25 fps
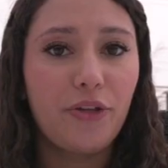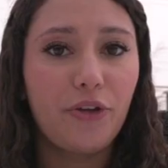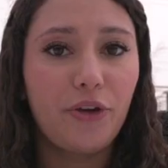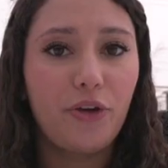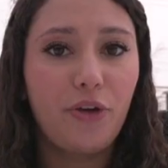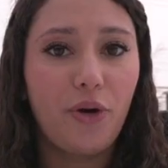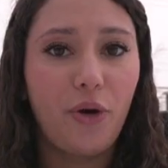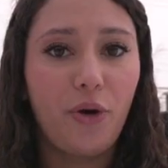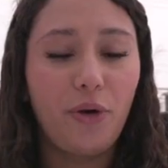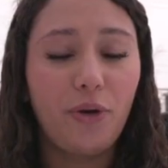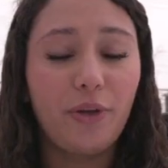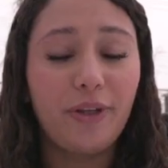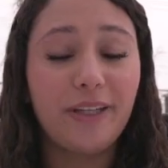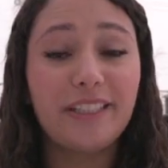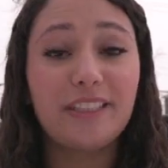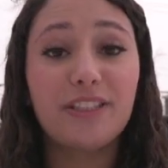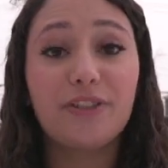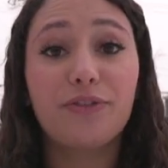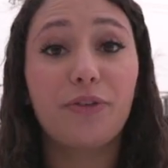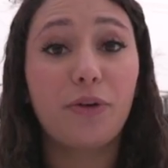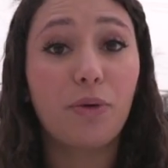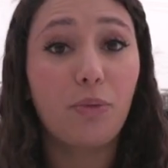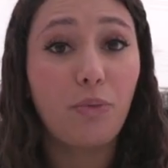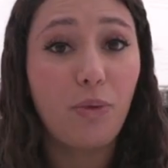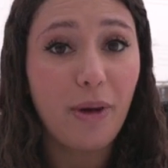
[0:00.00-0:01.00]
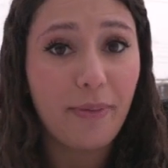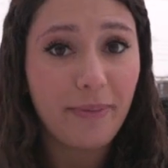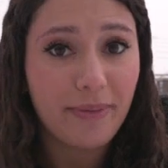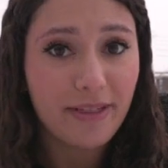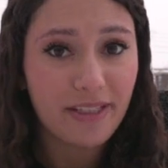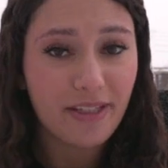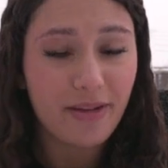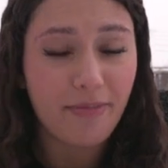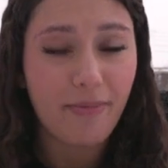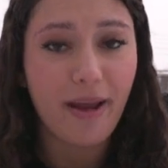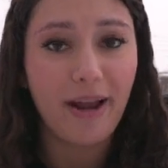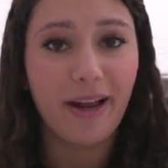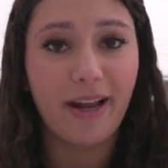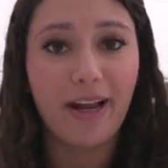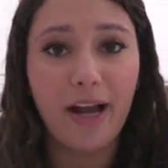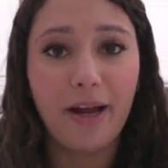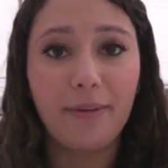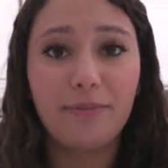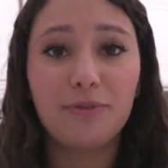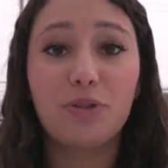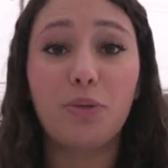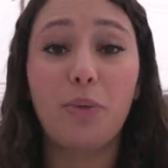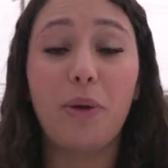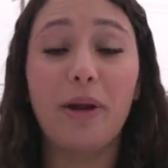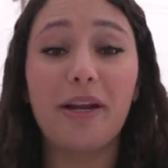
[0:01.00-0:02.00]
The goal is for women to make
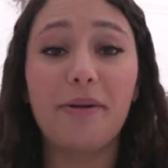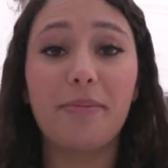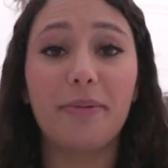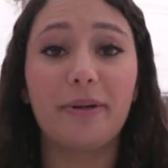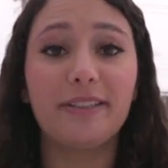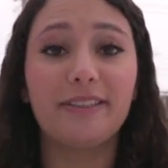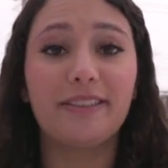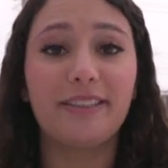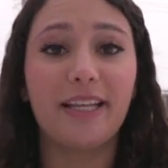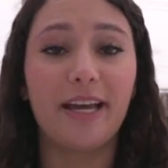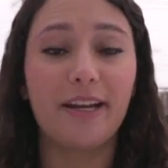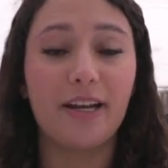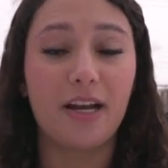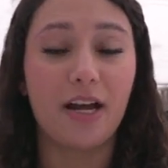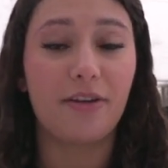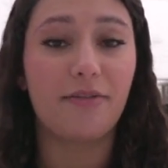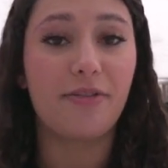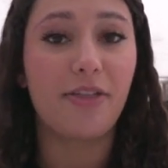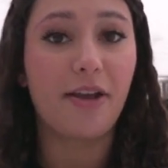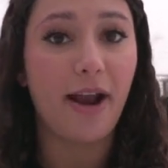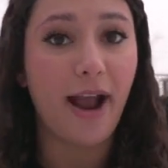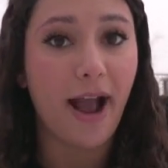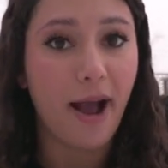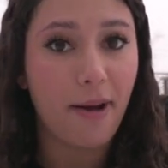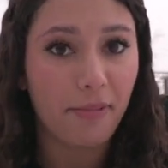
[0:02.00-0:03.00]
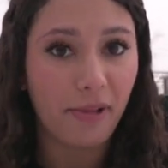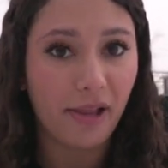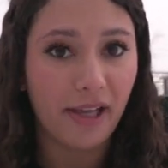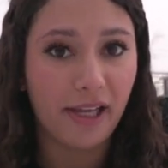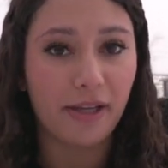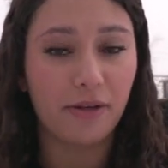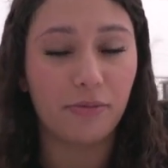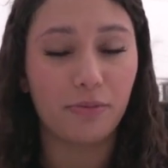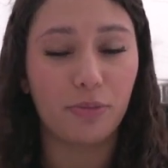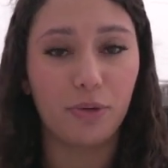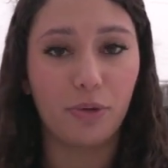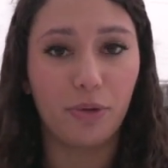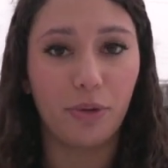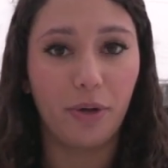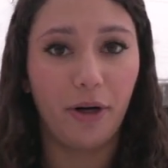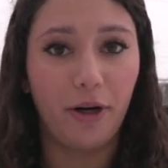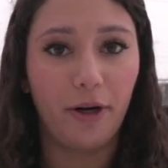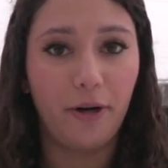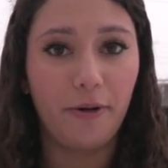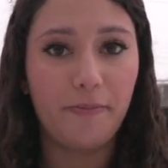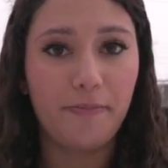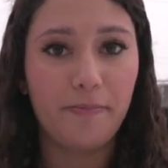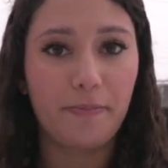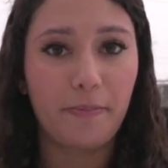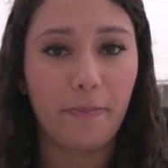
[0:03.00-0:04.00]
up 20% of their applicant
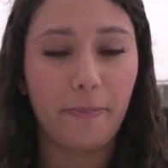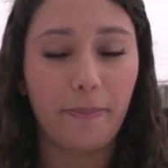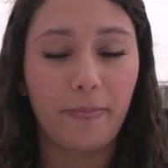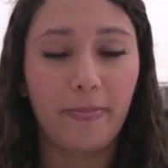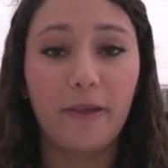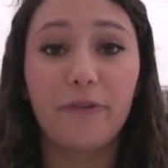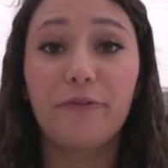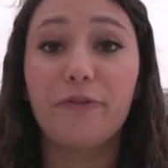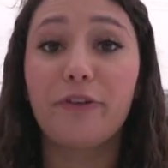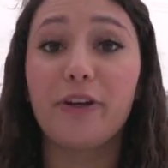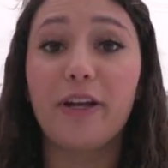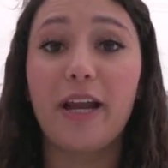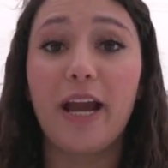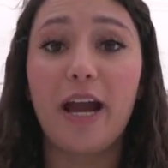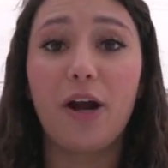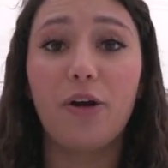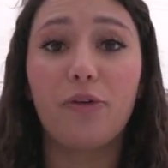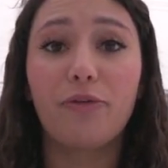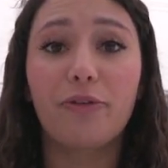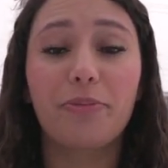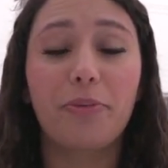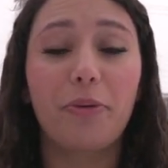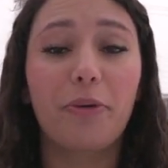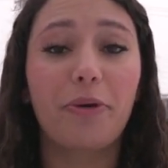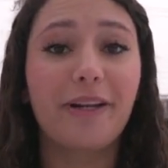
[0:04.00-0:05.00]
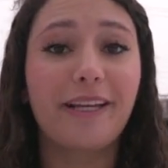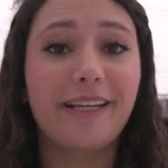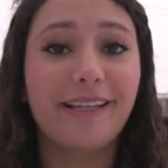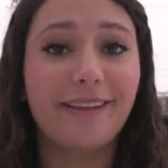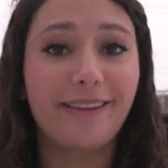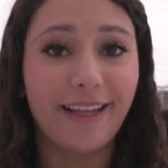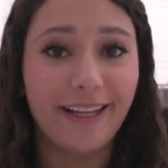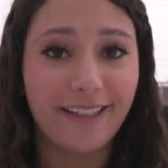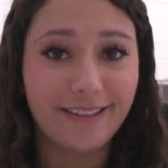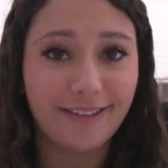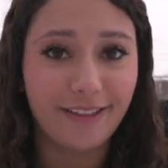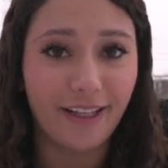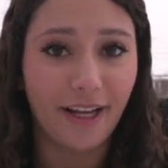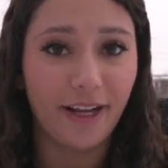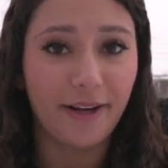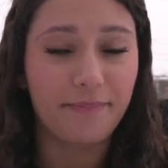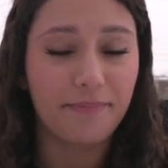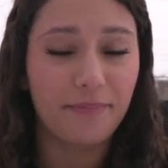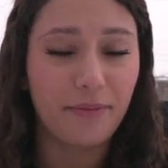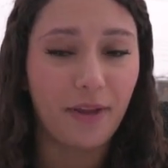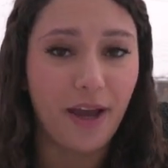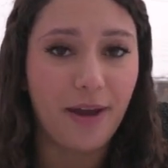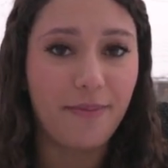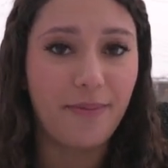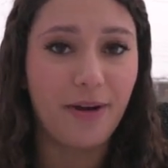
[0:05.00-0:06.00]
pool. For now, reporting in Lansing,
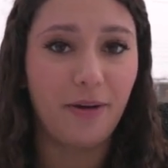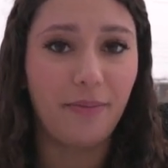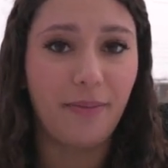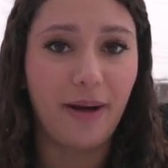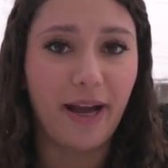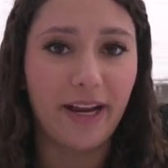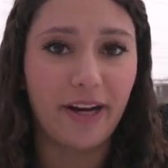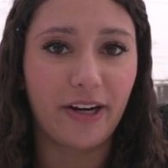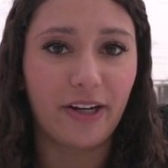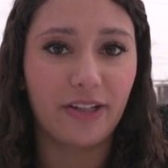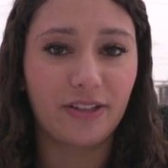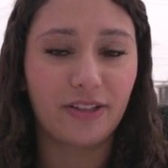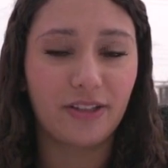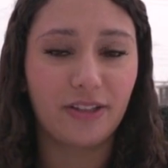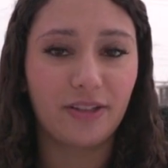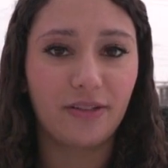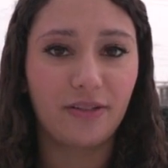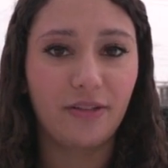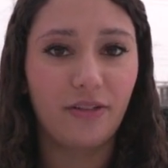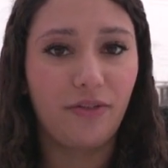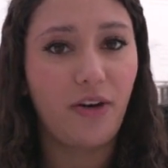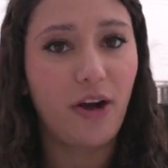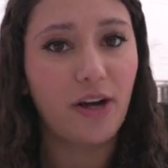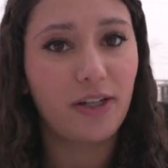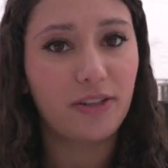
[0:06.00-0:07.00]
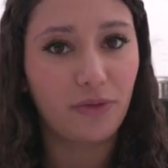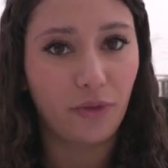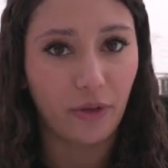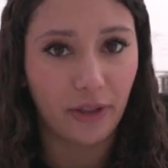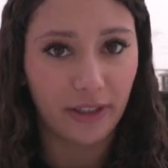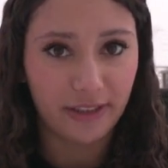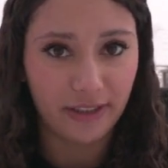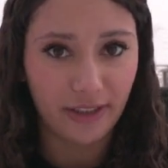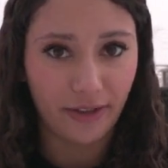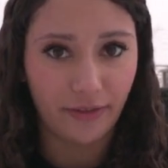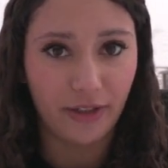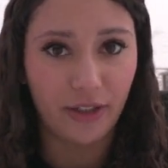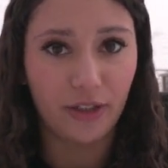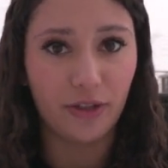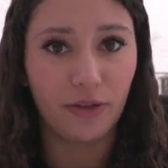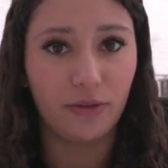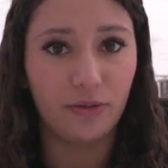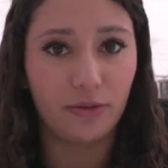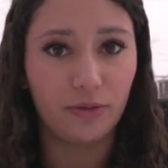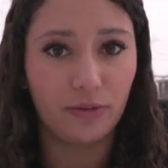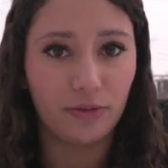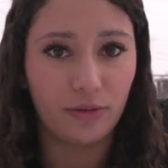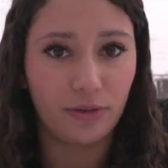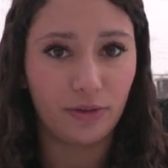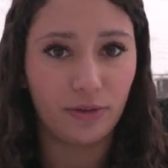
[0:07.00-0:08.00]
I'm Elle Myers, Fox 47
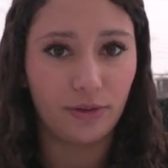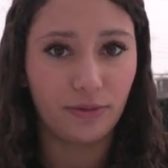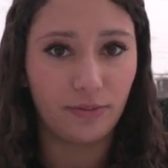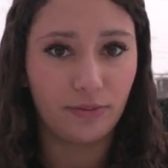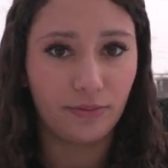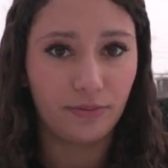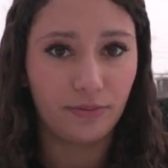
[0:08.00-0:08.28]
News.